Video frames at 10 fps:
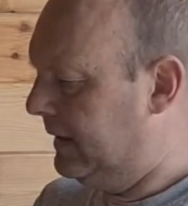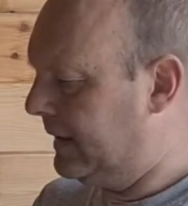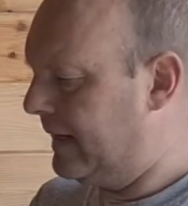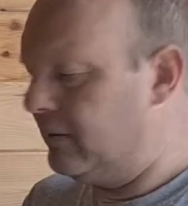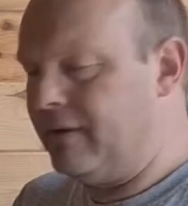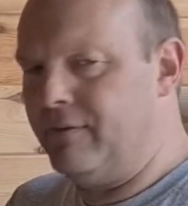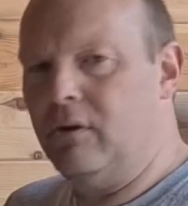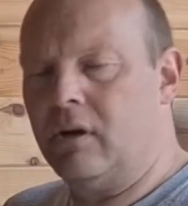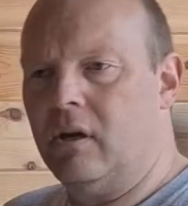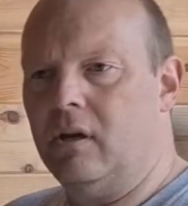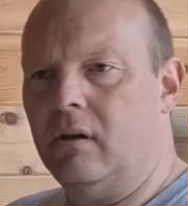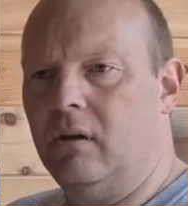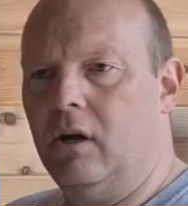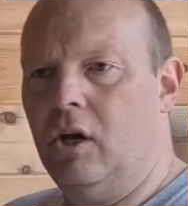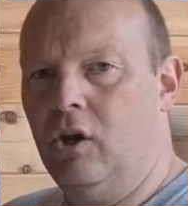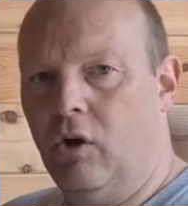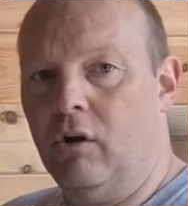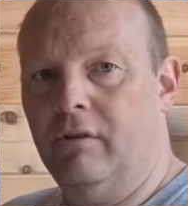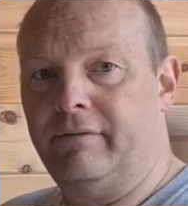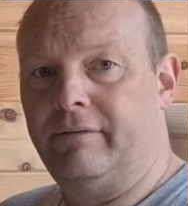Now, if you look at a lot
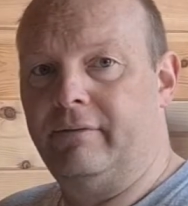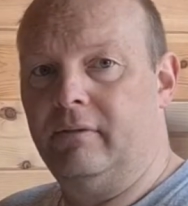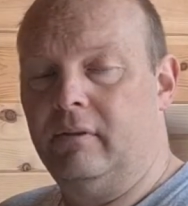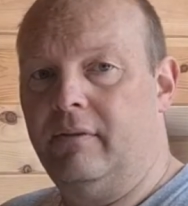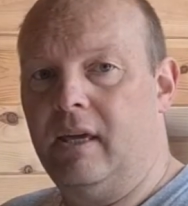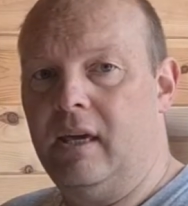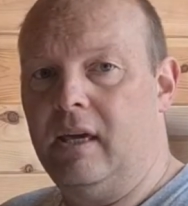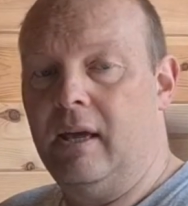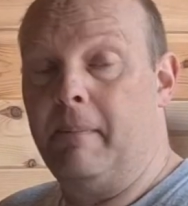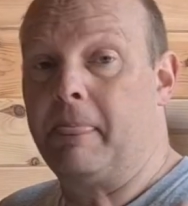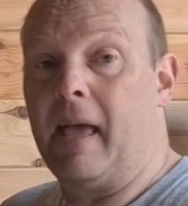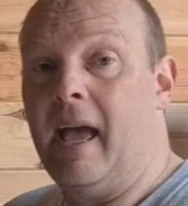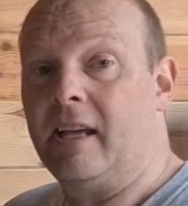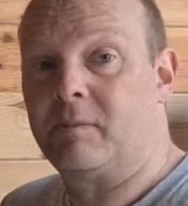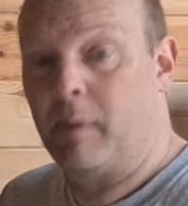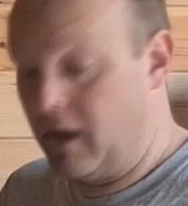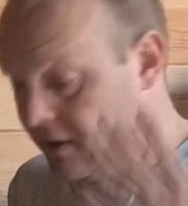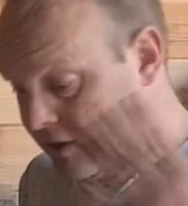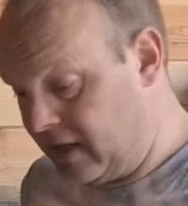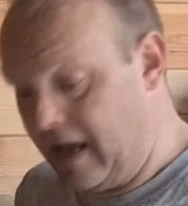of the
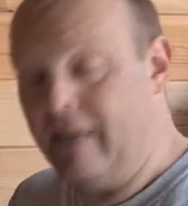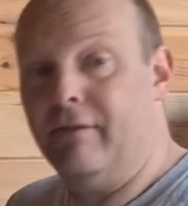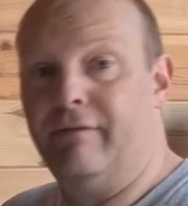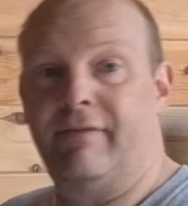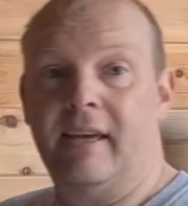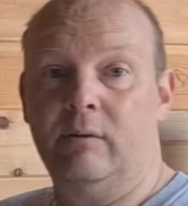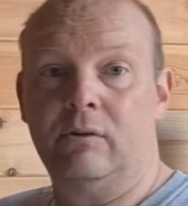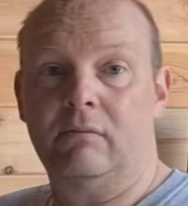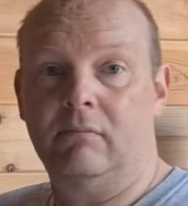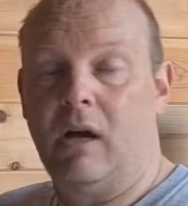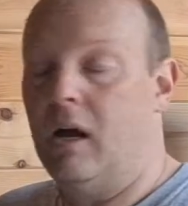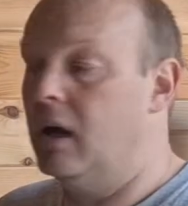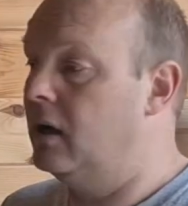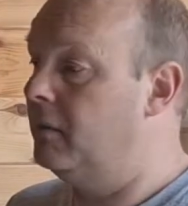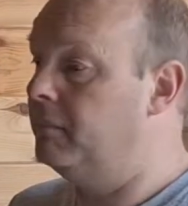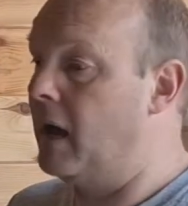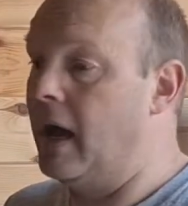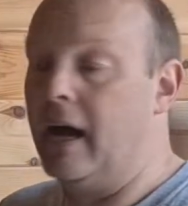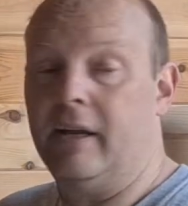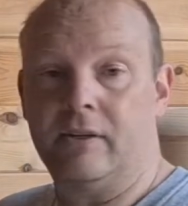experts in the field,
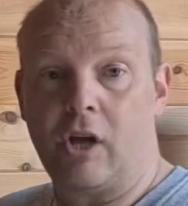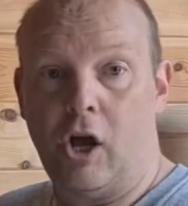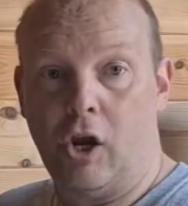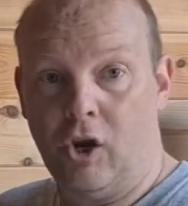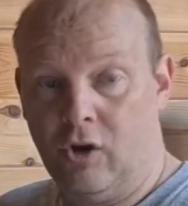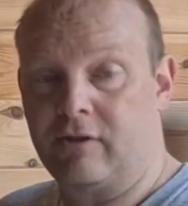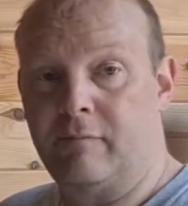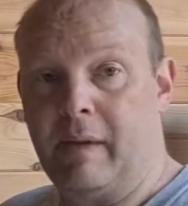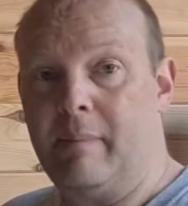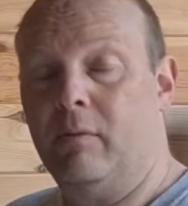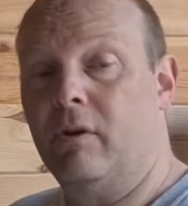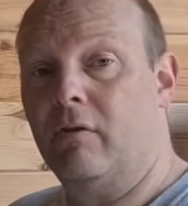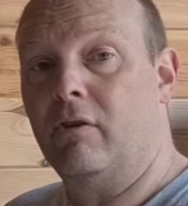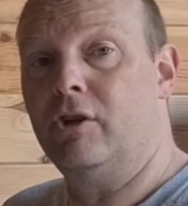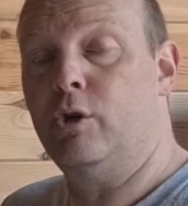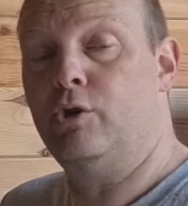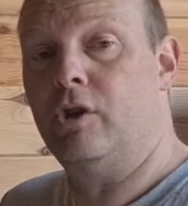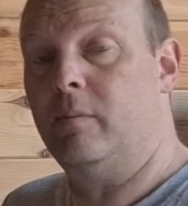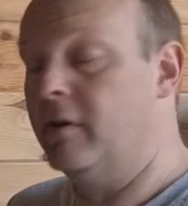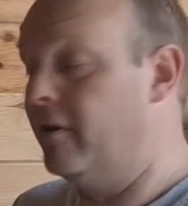and a lot of people that are on
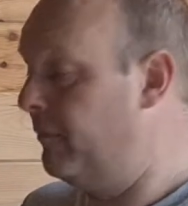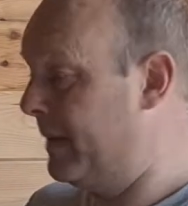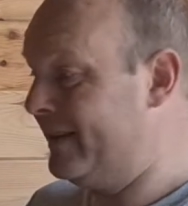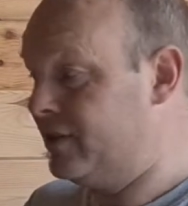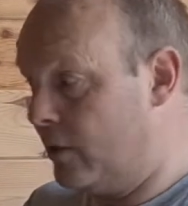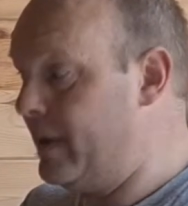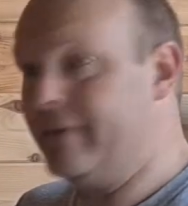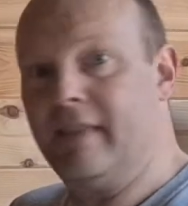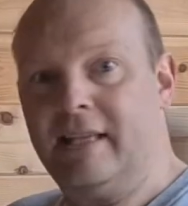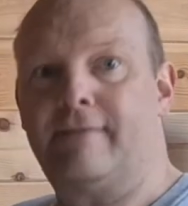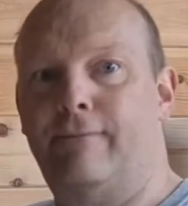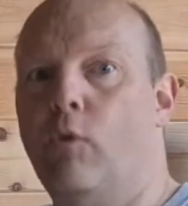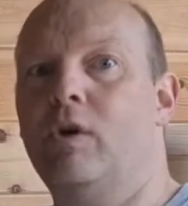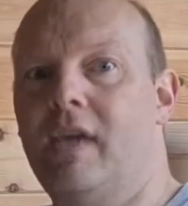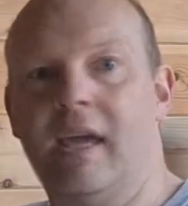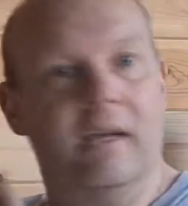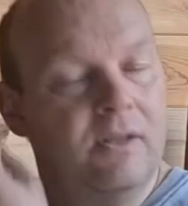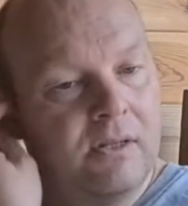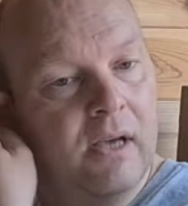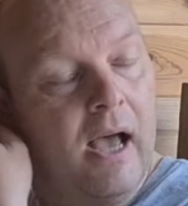YouTube that have been doing this for
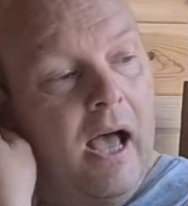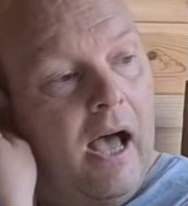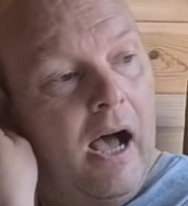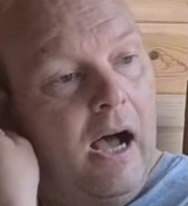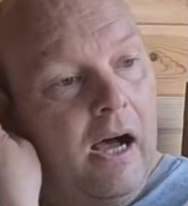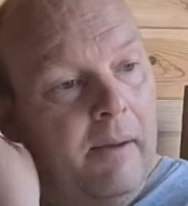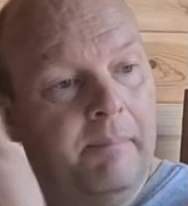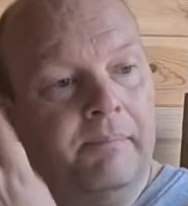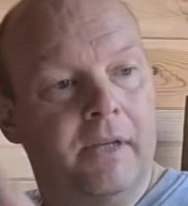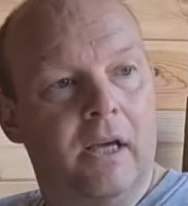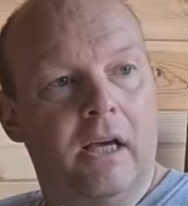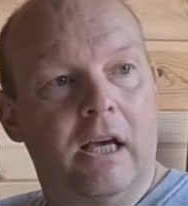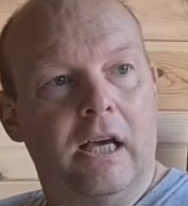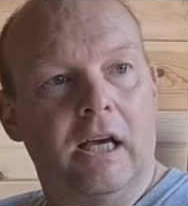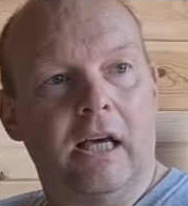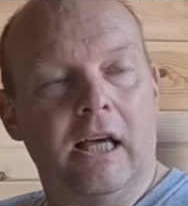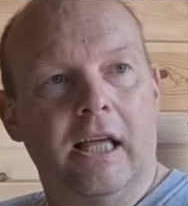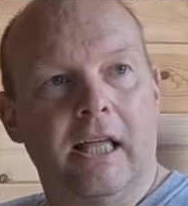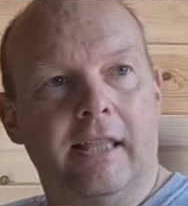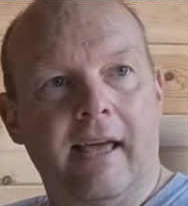years,
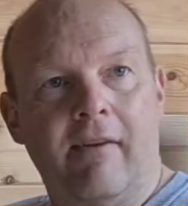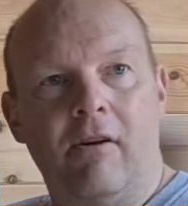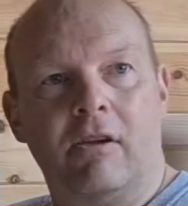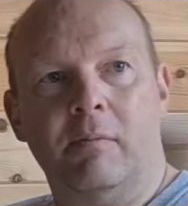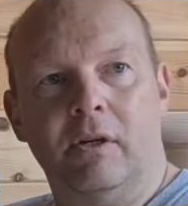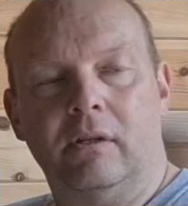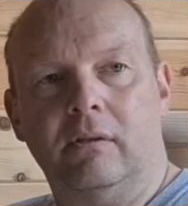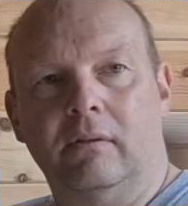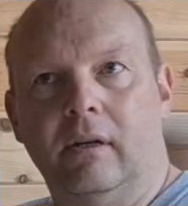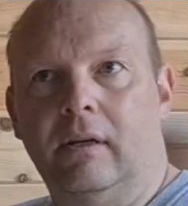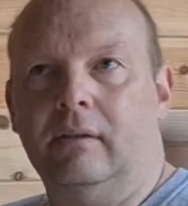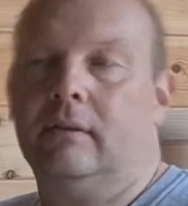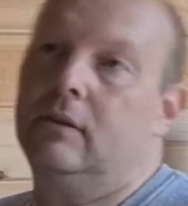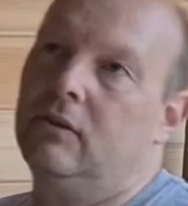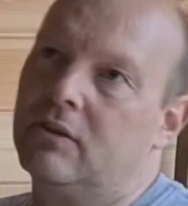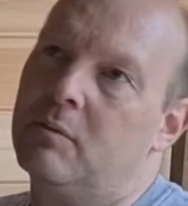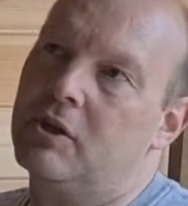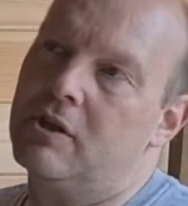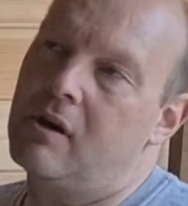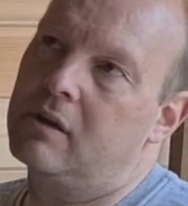their argument, not so much
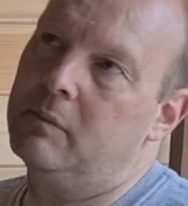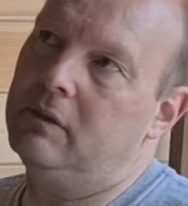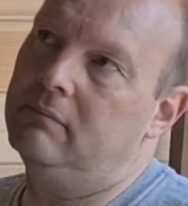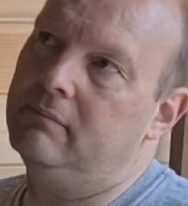an argument,